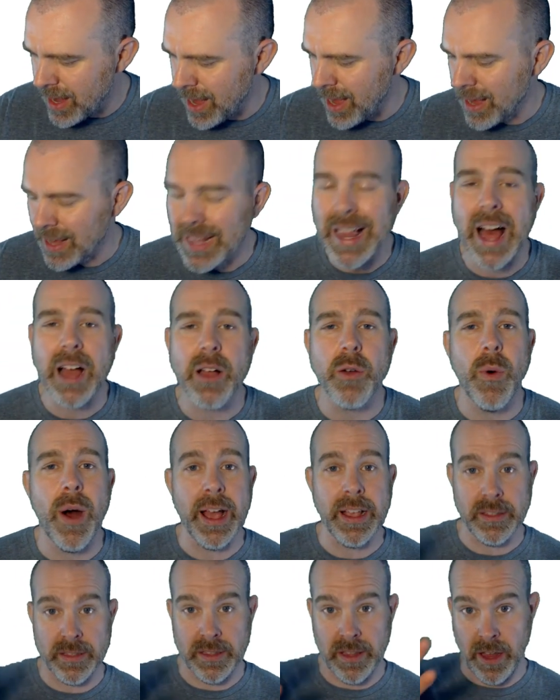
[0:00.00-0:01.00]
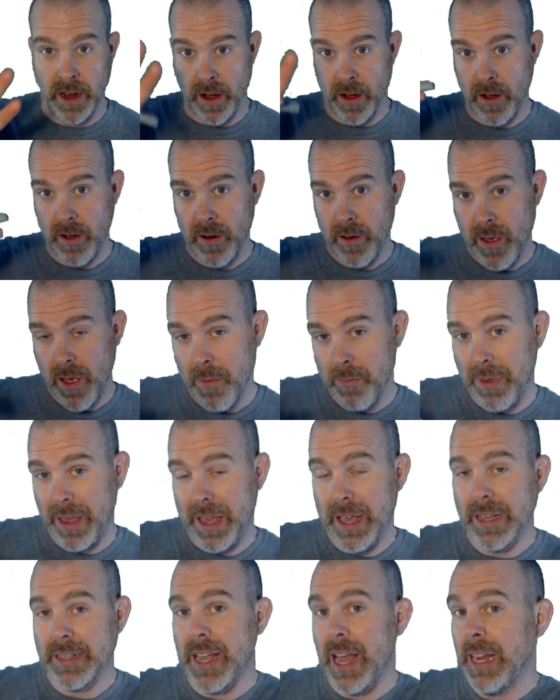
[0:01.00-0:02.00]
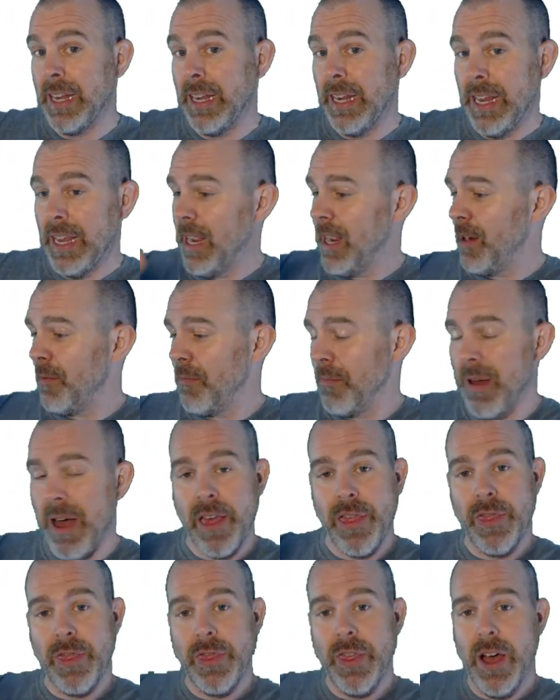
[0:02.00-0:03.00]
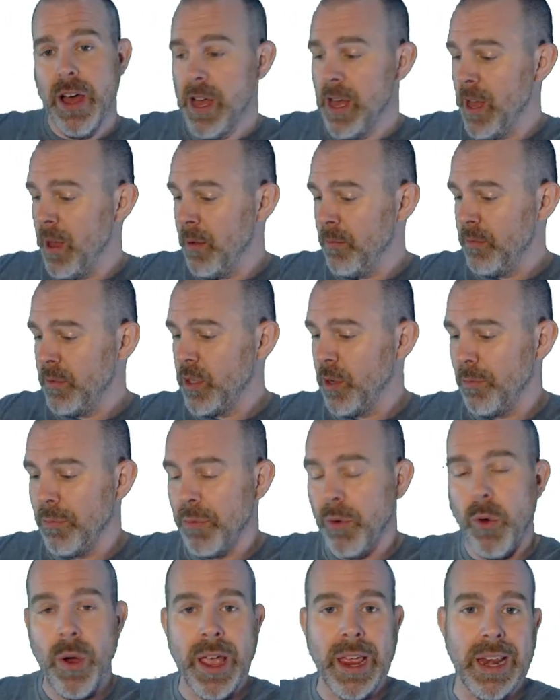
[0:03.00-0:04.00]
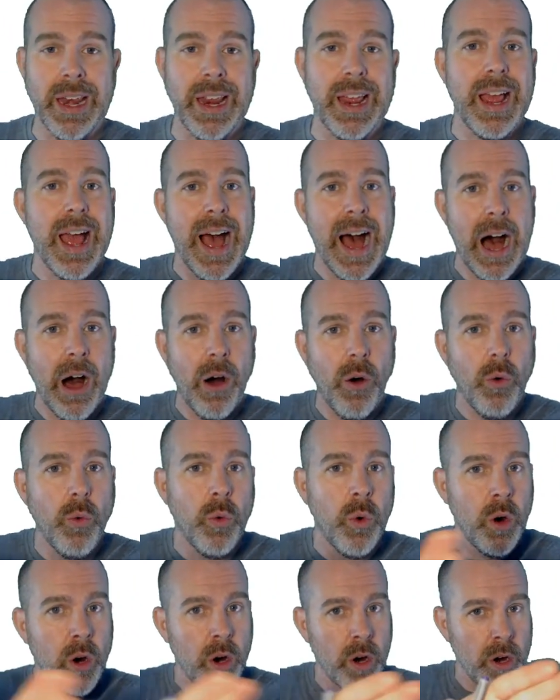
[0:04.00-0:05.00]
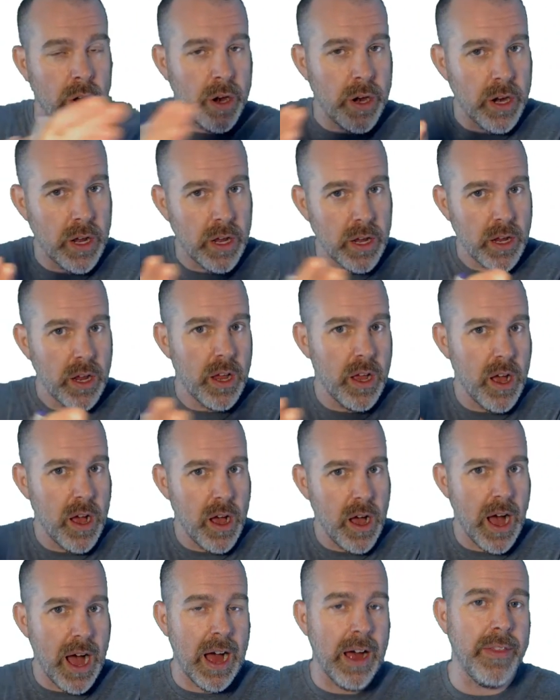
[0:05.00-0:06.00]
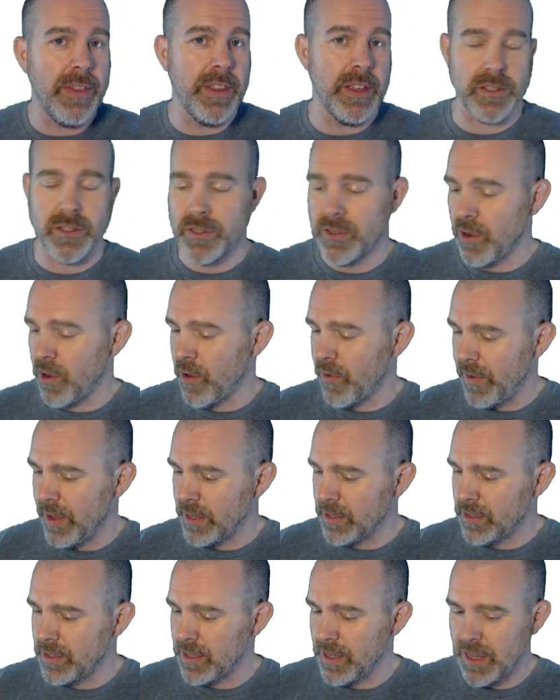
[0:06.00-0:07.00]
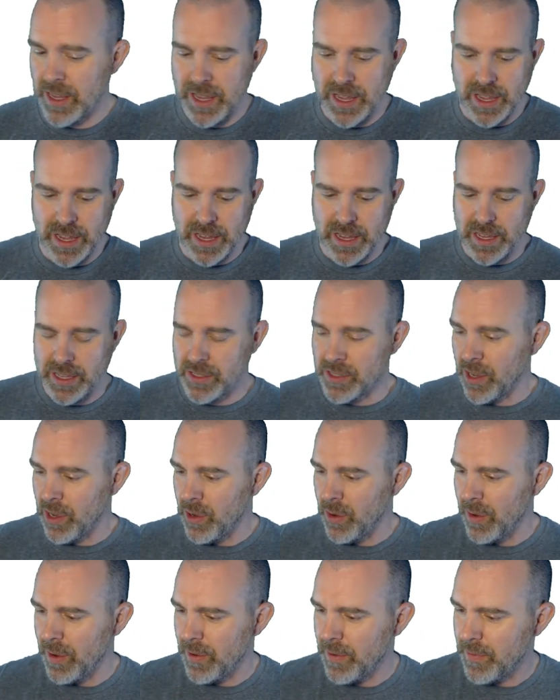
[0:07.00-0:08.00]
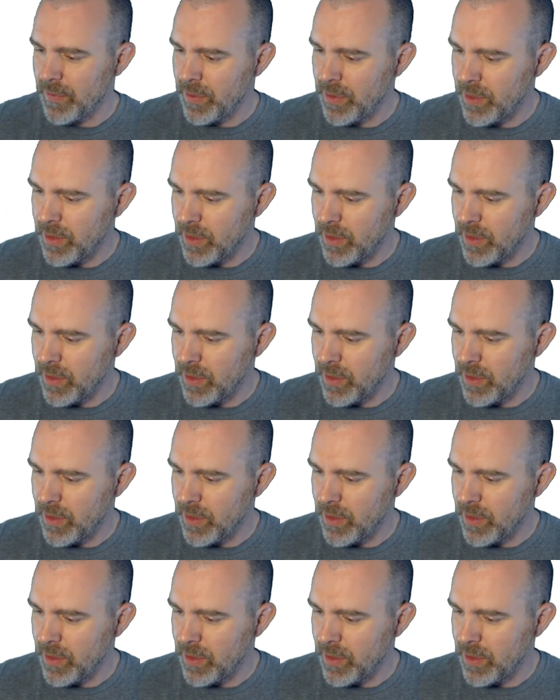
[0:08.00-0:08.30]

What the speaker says: clockwise there because I need my thumb to point outward on this surface. So